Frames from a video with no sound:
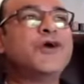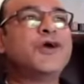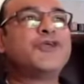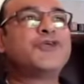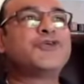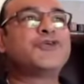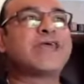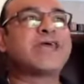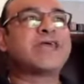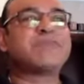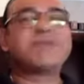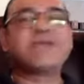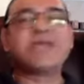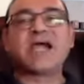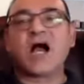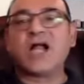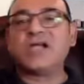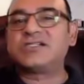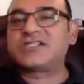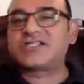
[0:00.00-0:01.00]
can be
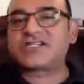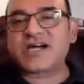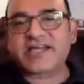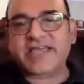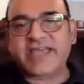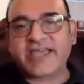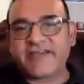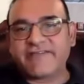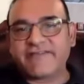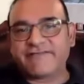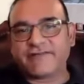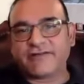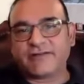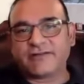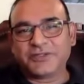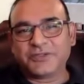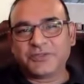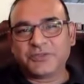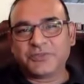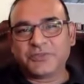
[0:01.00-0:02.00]
ultra careful,
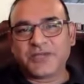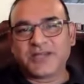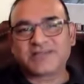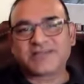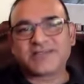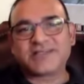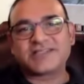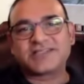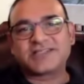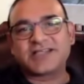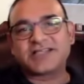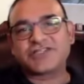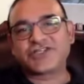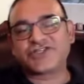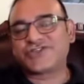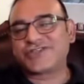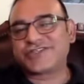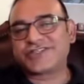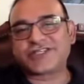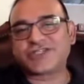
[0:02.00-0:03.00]
but such is
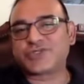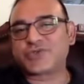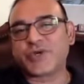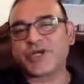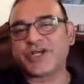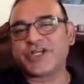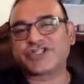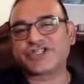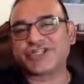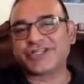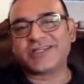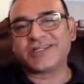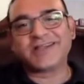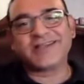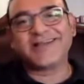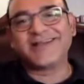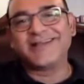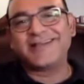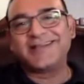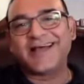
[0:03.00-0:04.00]
the situation
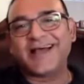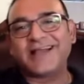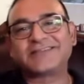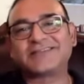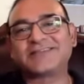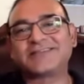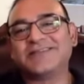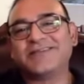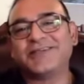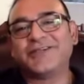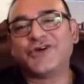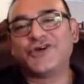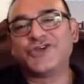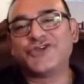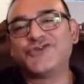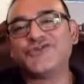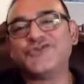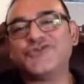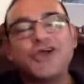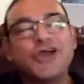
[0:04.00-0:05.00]
that
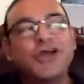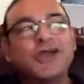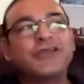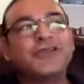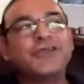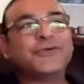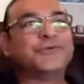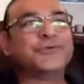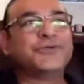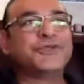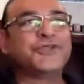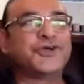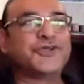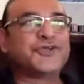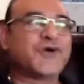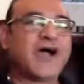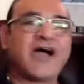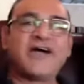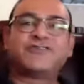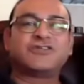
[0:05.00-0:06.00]
you
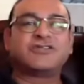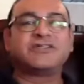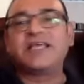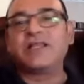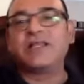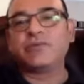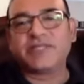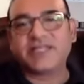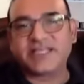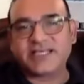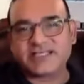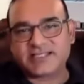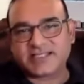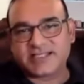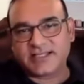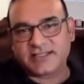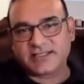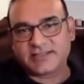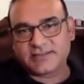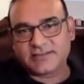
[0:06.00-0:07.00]
have to deal with these
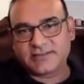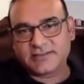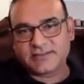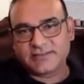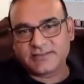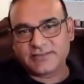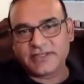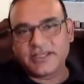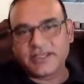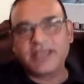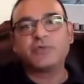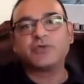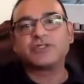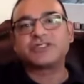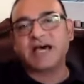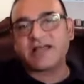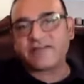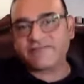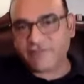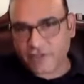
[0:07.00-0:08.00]
things. It was
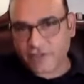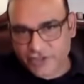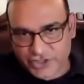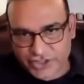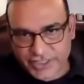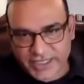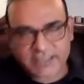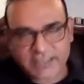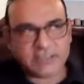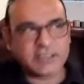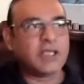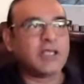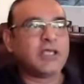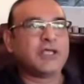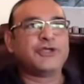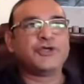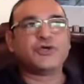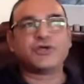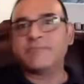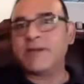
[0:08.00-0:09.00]
unfortunate.
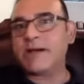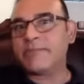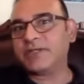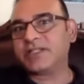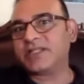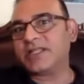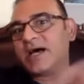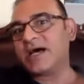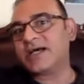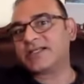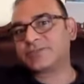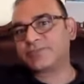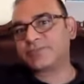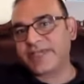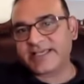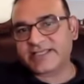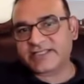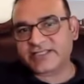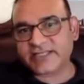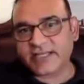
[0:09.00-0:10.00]
You remember the last
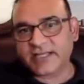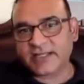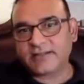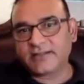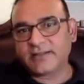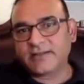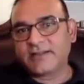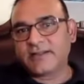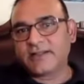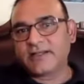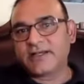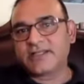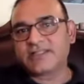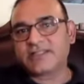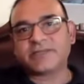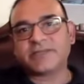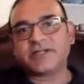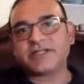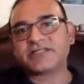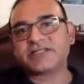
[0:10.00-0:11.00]
PSL, a
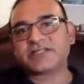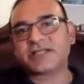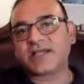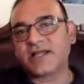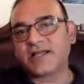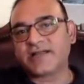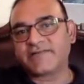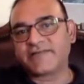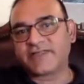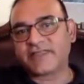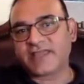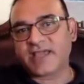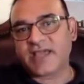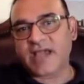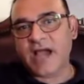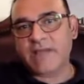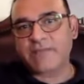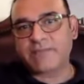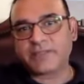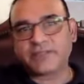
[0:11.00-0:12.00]
similar kind of a thing
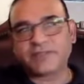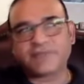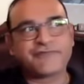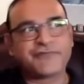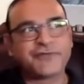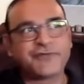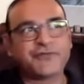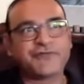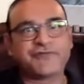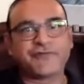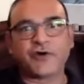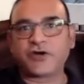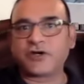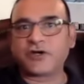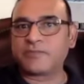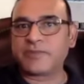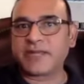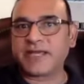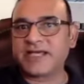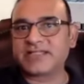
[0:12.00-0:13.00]
happened. Few
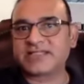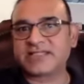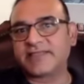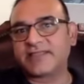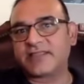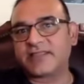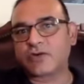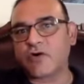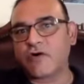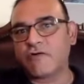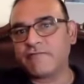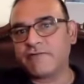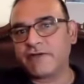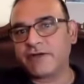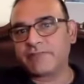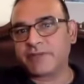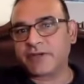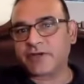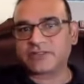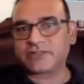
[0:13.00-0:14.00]
foreign players had the
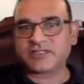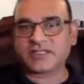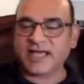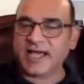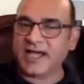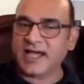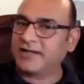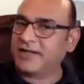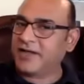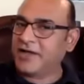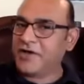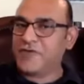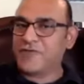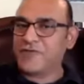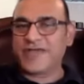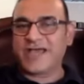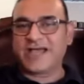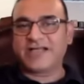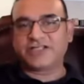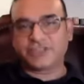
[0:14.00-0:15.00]
COVID. Because of that,
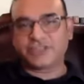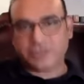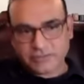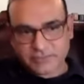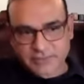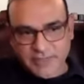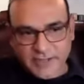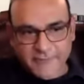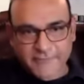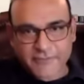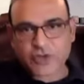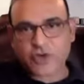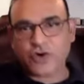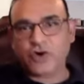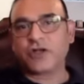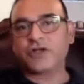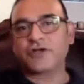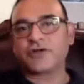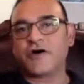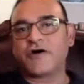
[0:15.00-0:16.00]
we had to
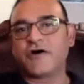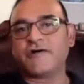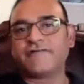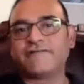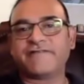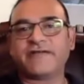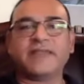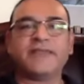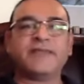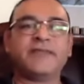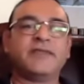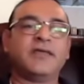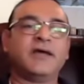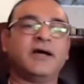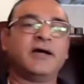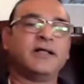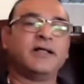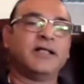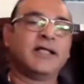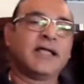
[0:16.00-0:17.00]
call it off and
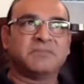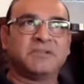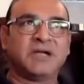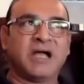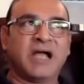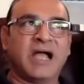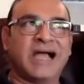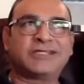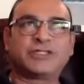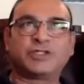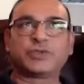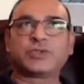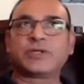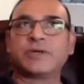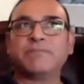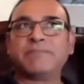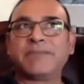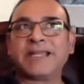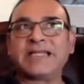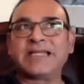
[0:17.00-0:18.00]
had to
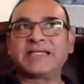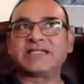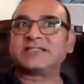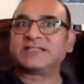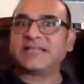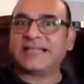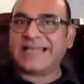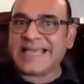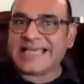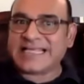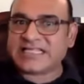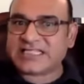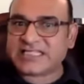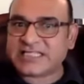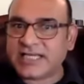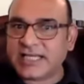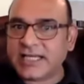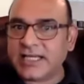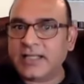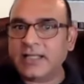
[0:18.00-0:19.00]
complete it the next
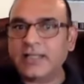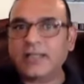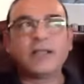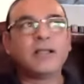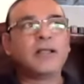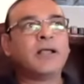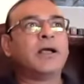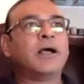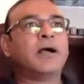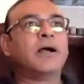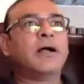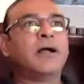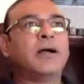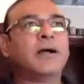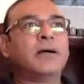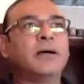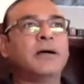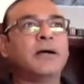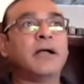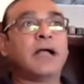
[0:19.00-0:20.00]
year.
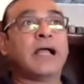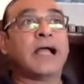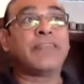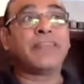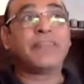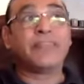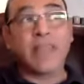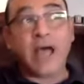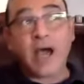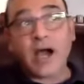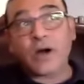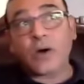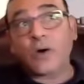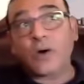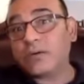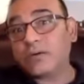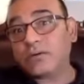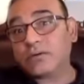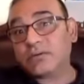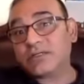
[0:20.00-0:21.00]
And
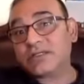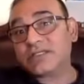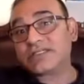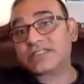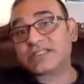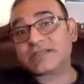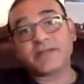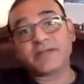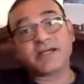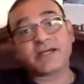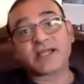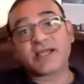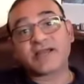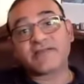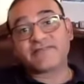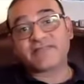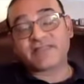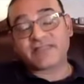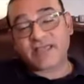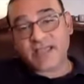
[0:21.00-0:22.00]
now a similar kind
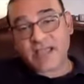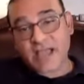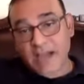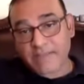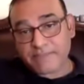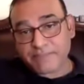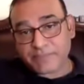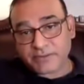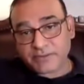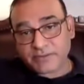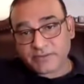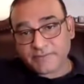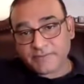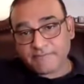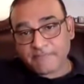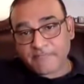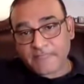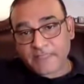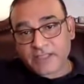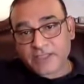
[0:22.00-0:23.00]
of a thing happened.
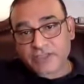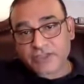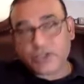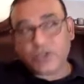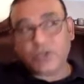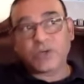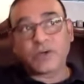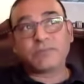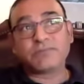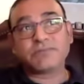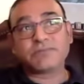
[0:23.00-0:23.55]
So